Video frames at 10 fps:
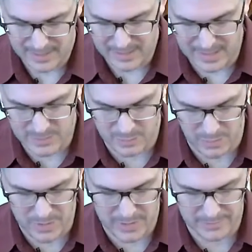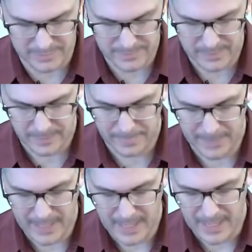is broken.
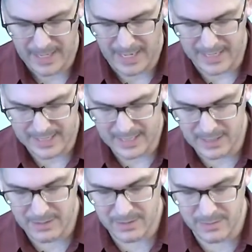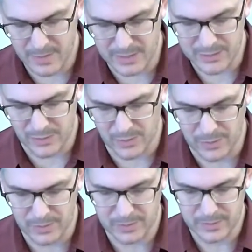And here we are
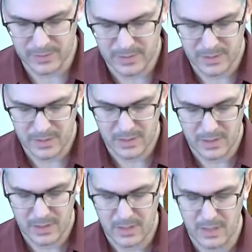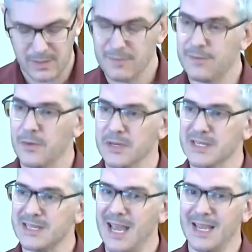told,
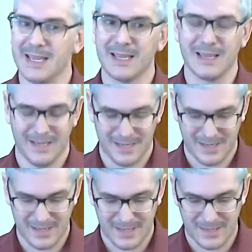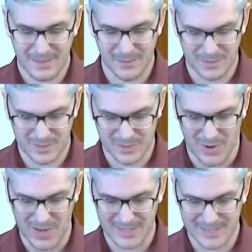forsake those
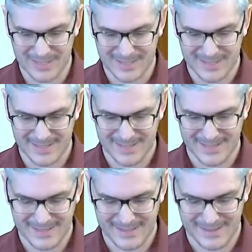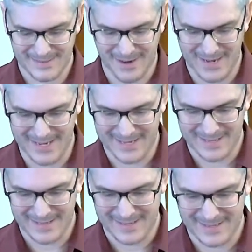thoughts, right?
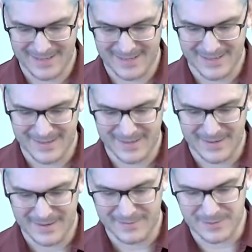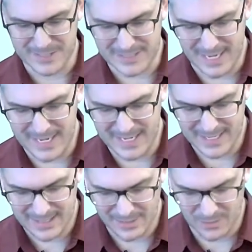
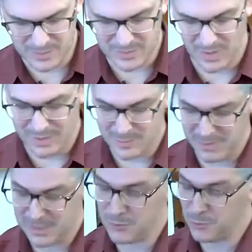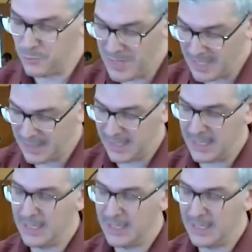Forsake those thoughts. But it's really,